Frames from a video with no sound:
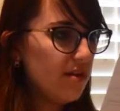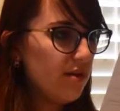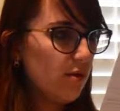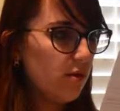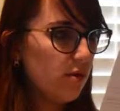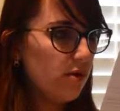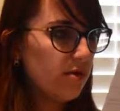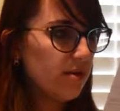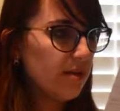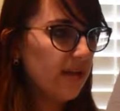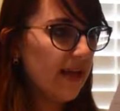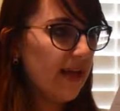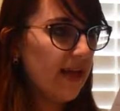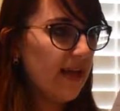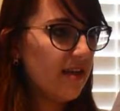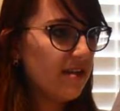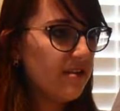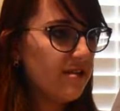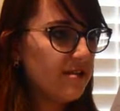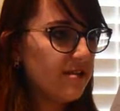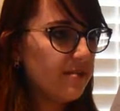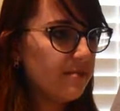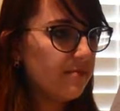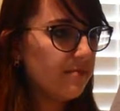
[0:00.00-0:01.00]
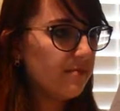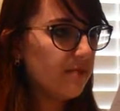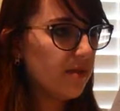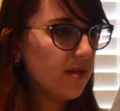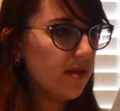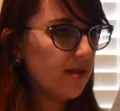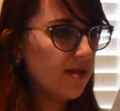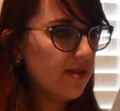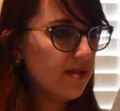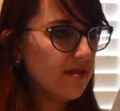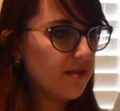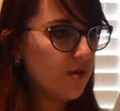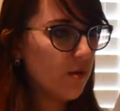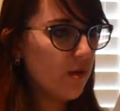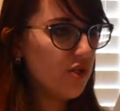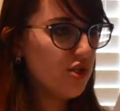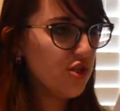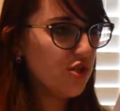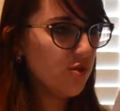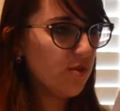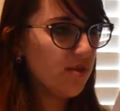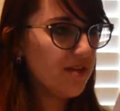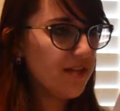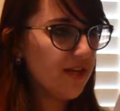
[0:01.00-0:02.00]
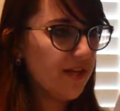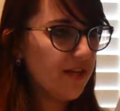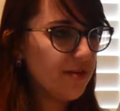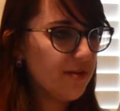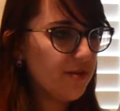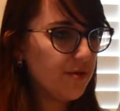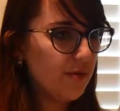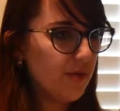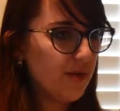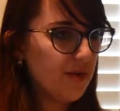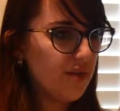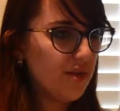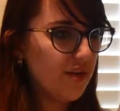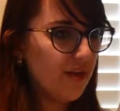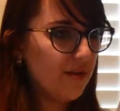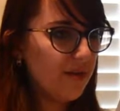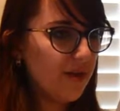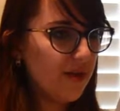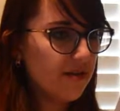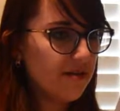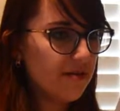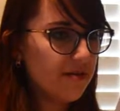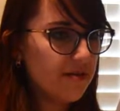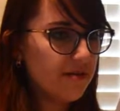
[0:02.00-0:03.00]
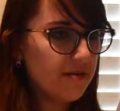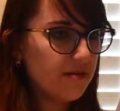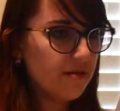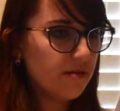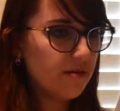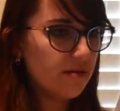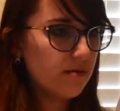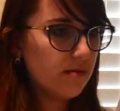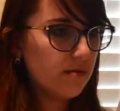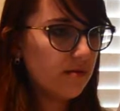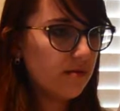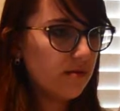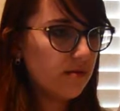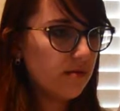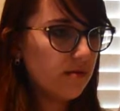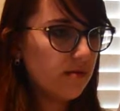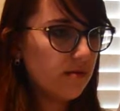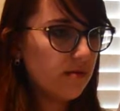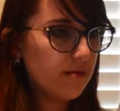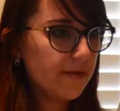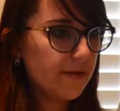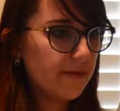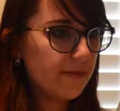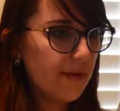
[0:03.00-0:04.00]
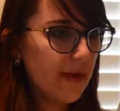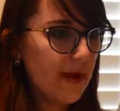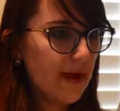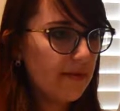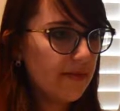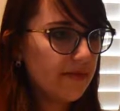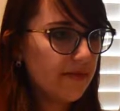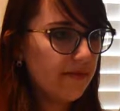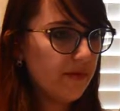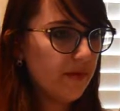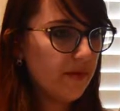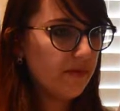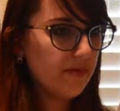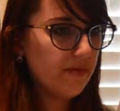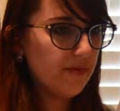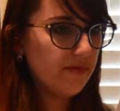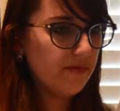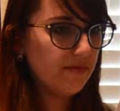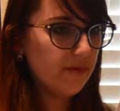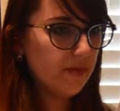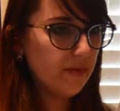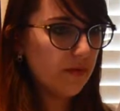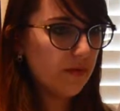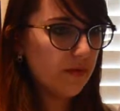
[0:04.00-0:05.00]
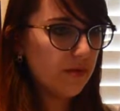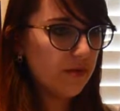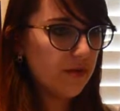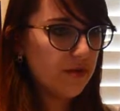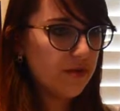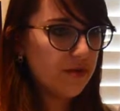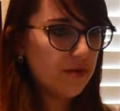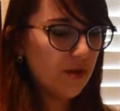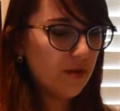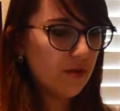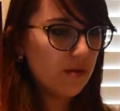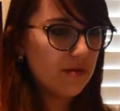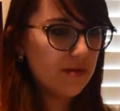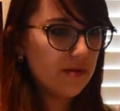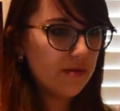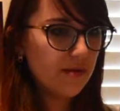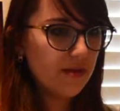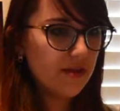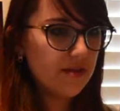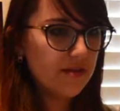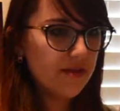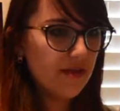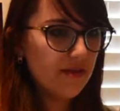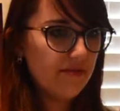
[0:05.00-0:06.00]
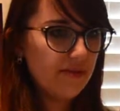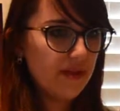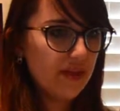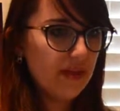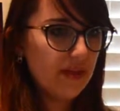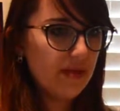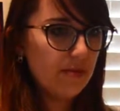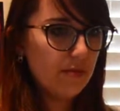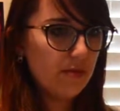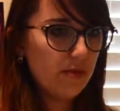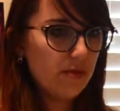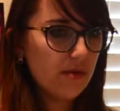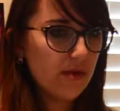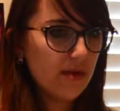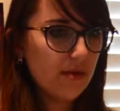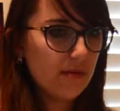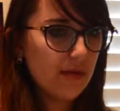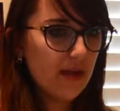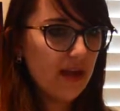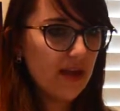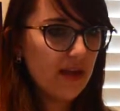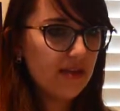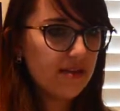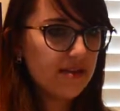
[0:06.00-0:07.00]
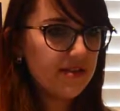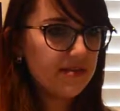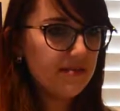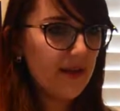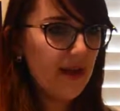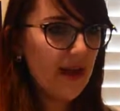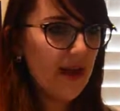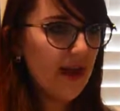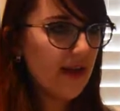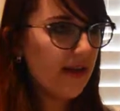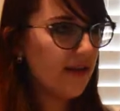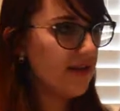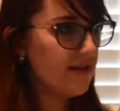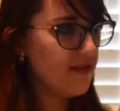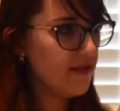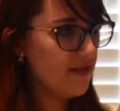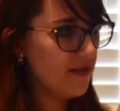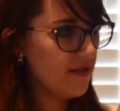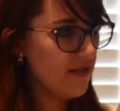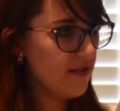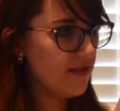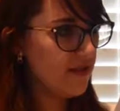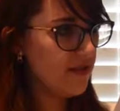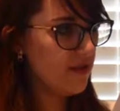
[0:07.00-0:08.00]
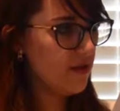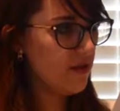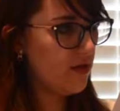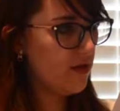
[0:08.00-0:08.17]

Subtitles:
The warden asked. His question was answered when Jailbot grabbed both of the warden's arms with his left hand and pulled them behind his back as his